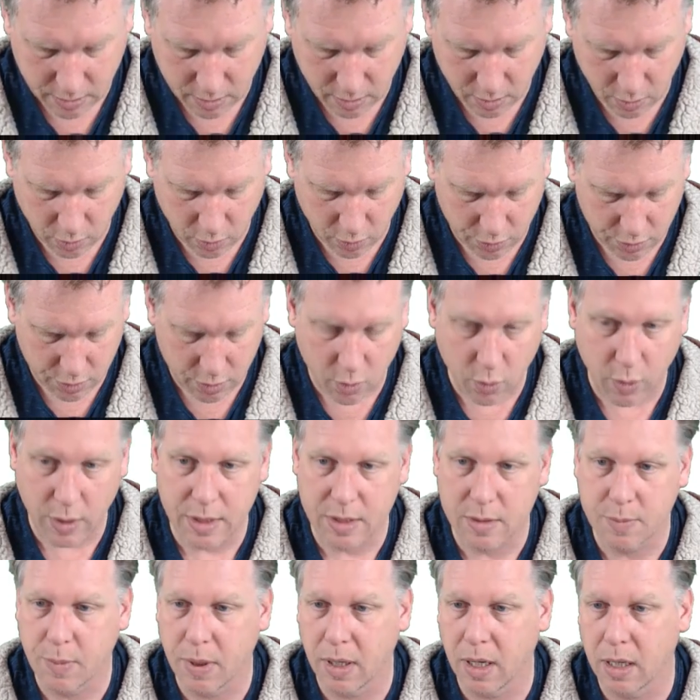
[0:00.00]
course
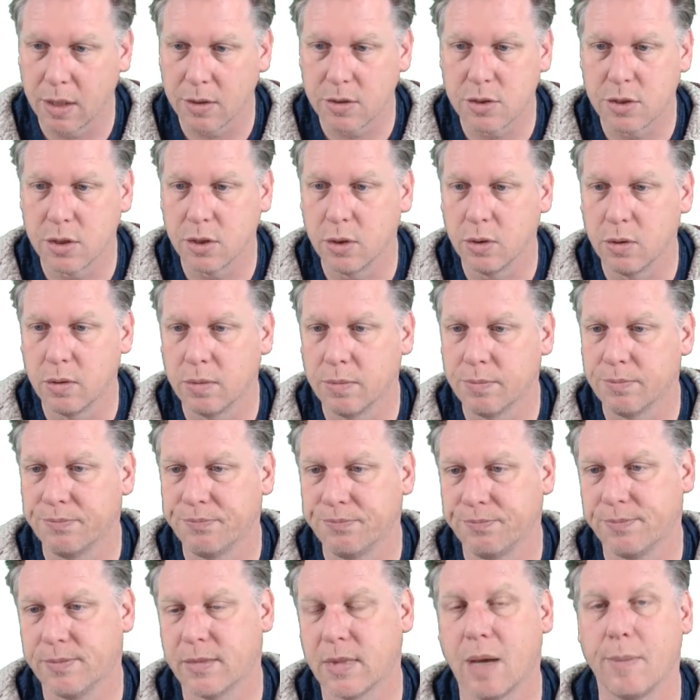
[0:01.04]
quiz part 2.
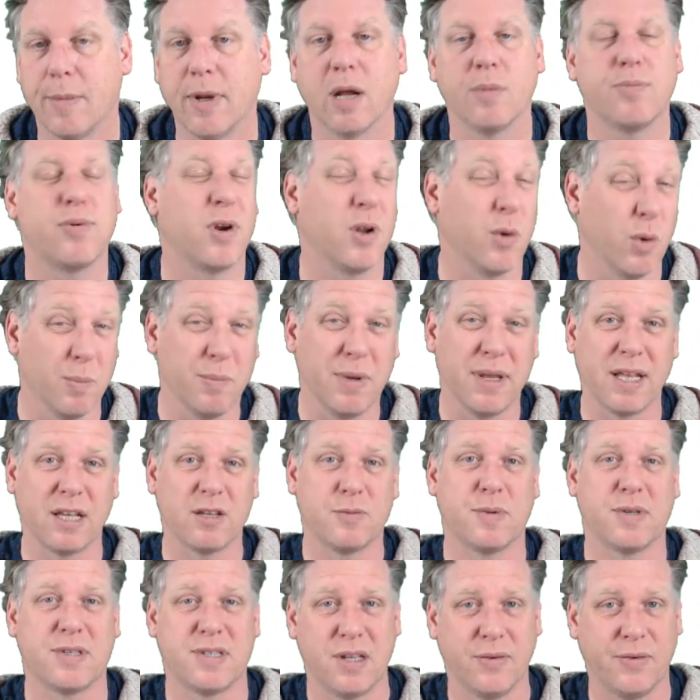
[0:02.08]
I mean, I probably wouldn't be
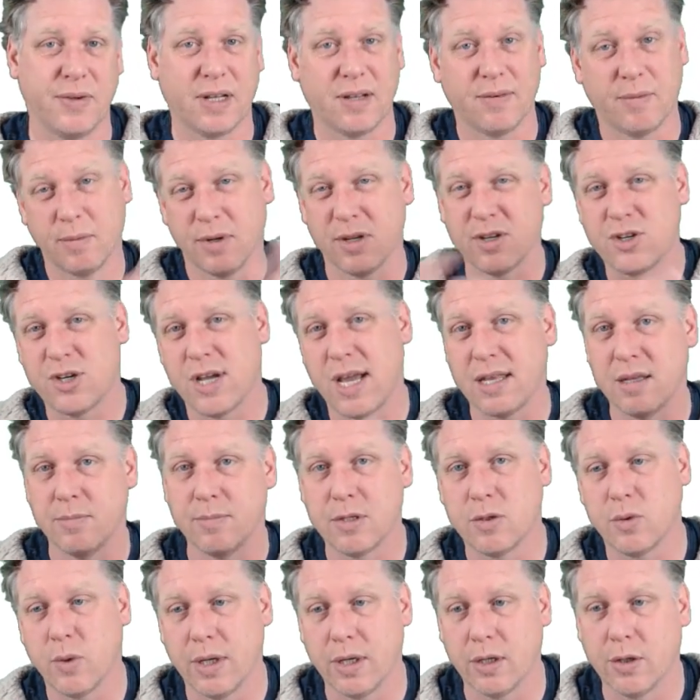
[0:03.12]
that specific if I want to share
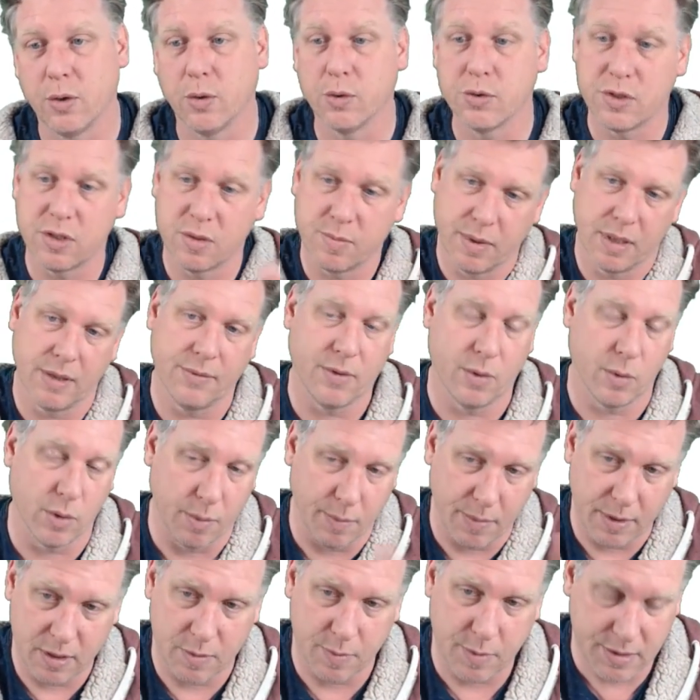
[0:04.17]
them between courses, but if I want
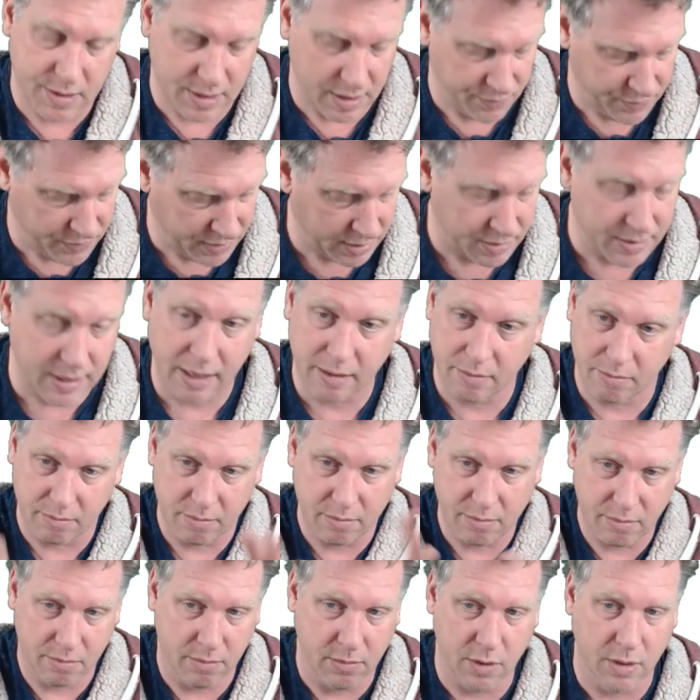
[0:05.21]
to be specific, then
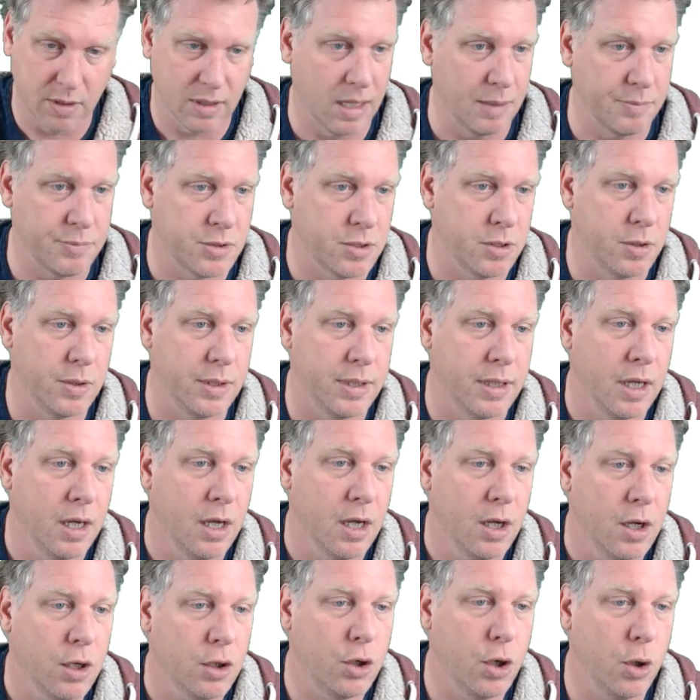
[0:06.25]
you can absolutely
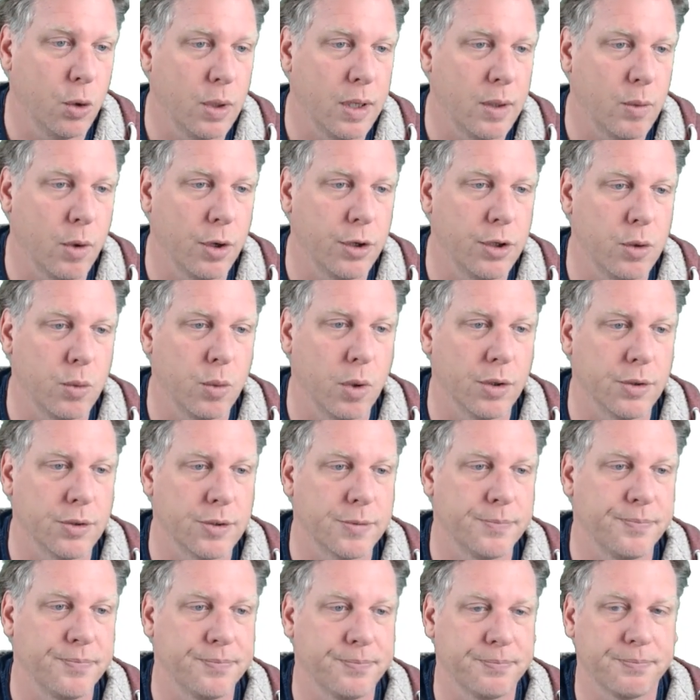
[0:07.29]
call it what you
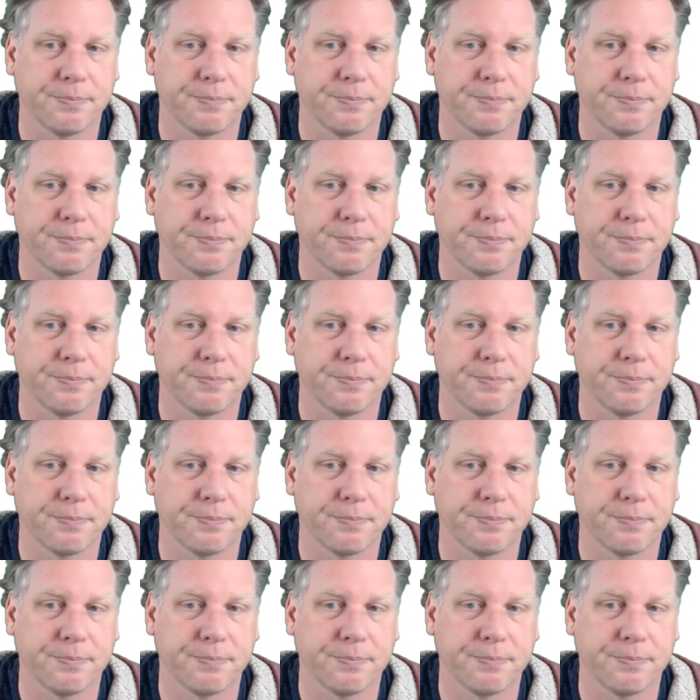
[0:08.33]
want.